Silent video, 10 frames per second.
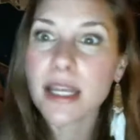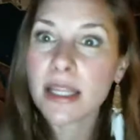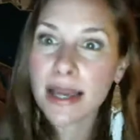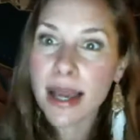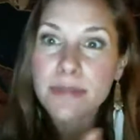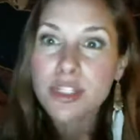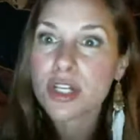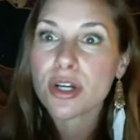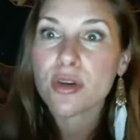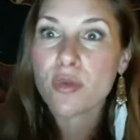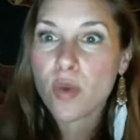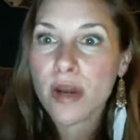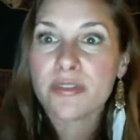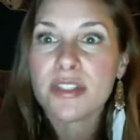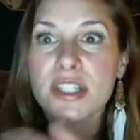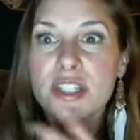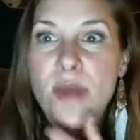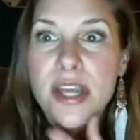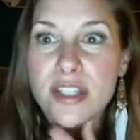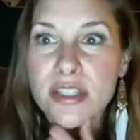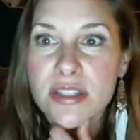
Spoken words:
Like, I'm sure whatever situation this